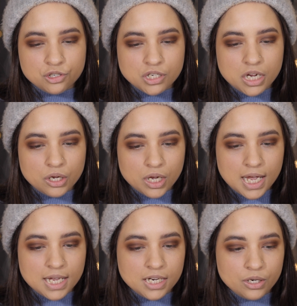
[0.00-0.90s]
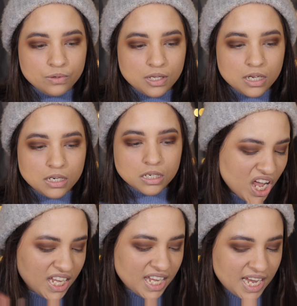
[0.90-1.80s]
the shadow. Can I do that?
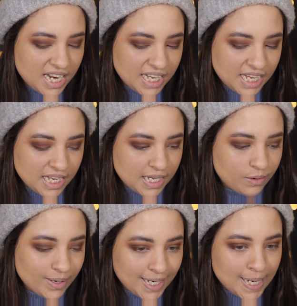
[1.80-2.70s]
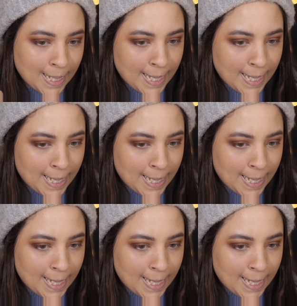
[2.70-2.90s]
I can, right?